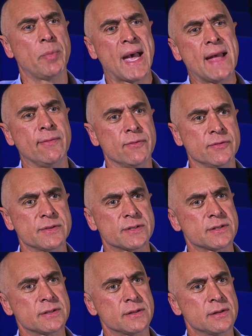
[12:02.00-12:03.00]

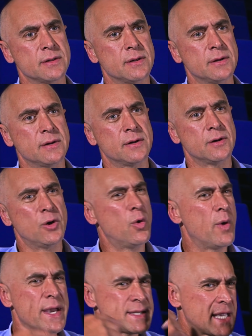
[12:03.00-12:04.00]
patterns
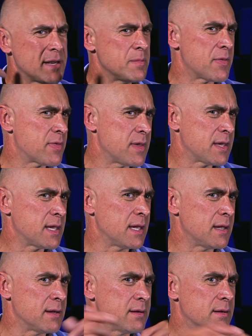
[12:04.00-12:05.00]
always had me
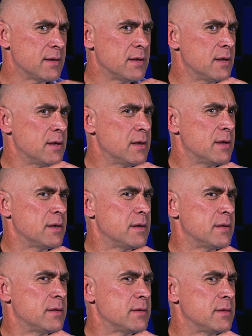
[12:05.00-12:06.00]
thinking,
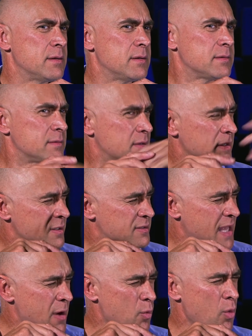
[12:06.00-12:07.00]
is
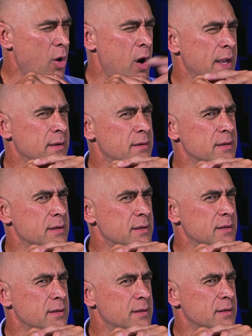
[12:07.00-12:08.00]
that right?
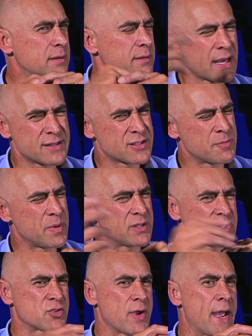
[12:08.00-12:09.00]
That's a bit
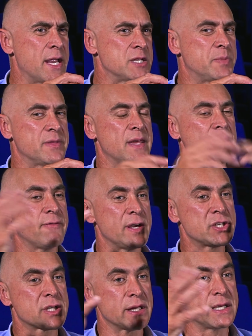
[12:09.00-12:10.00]
strange. But then
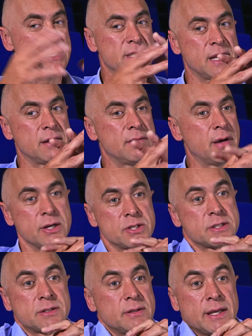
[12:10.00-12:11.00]
eventually he said, I
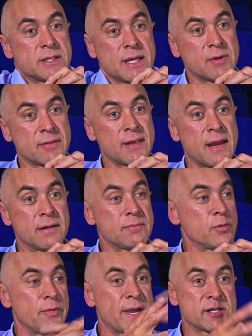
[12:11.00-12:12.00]
just accepted that.
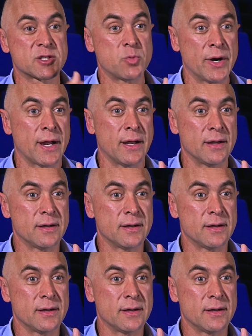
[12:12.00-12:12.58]
Well, that's swatter.